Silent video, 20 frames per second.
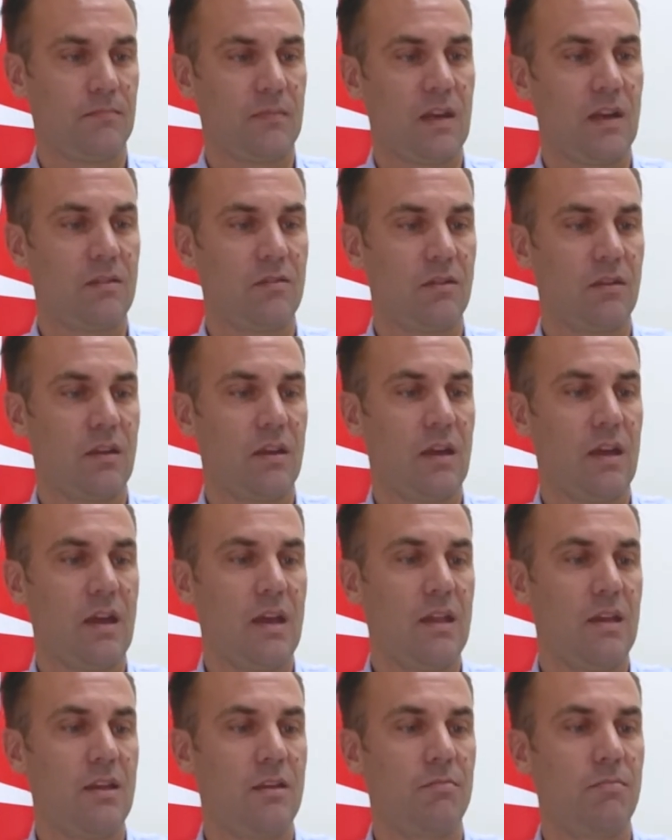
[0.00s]
As
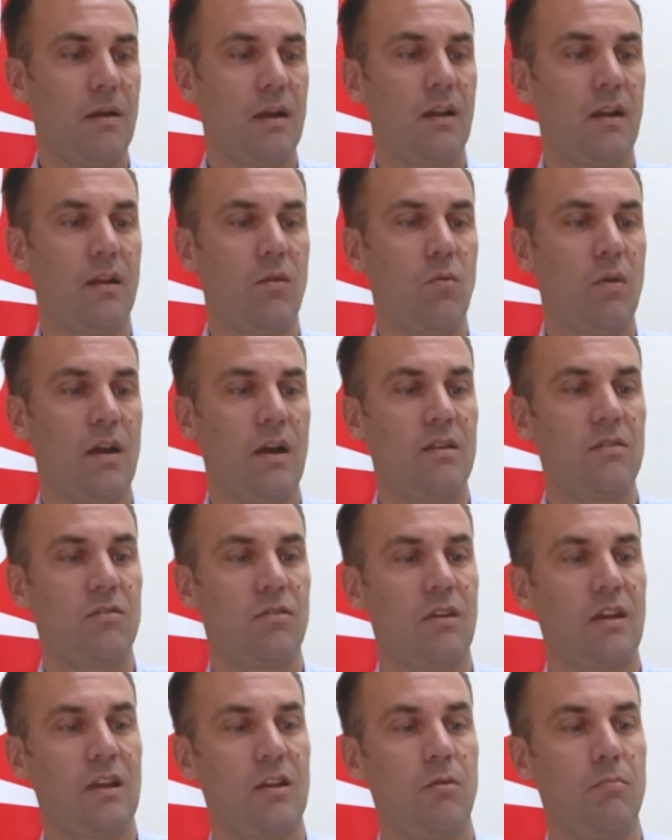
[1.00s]
any sparkling wines,
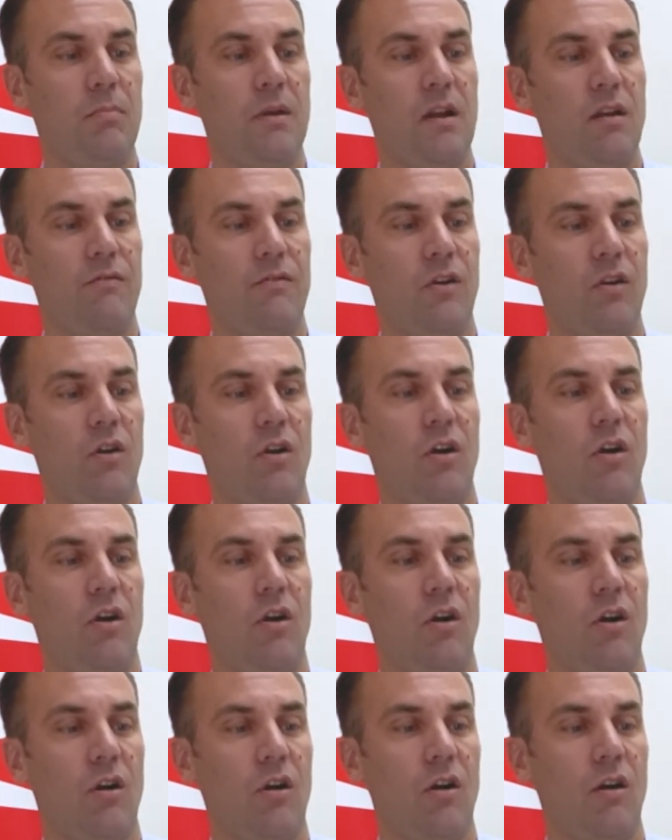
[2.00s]
you got a bit of a
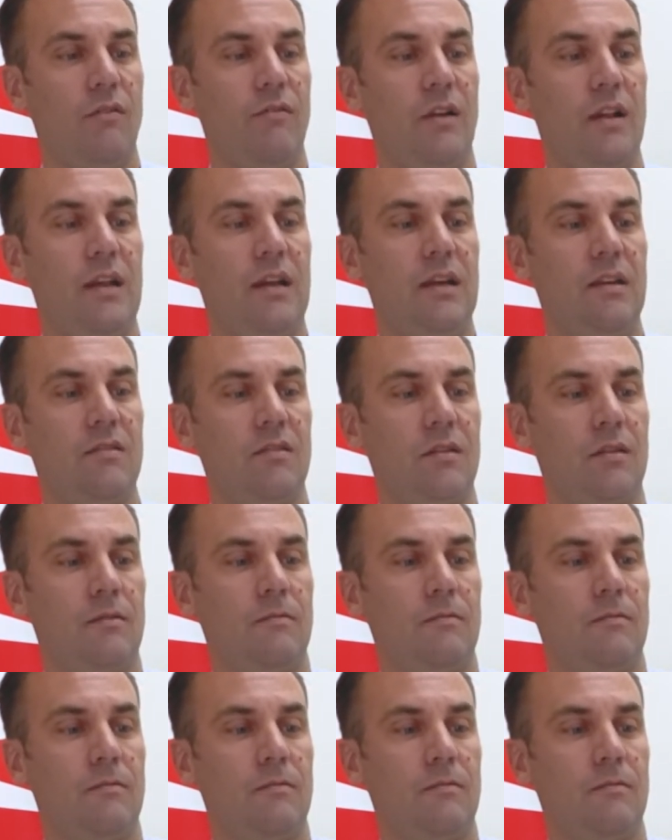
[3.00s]
lid.